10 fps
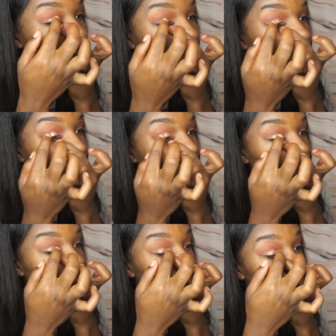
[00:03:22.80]

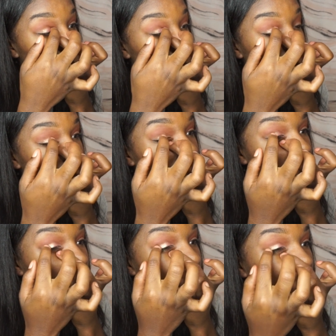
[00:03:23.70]

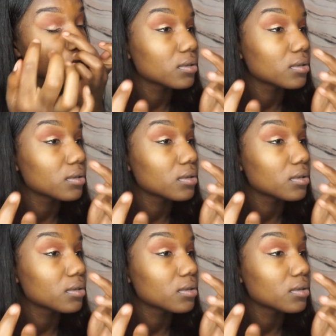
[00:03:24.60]
(no one is talking)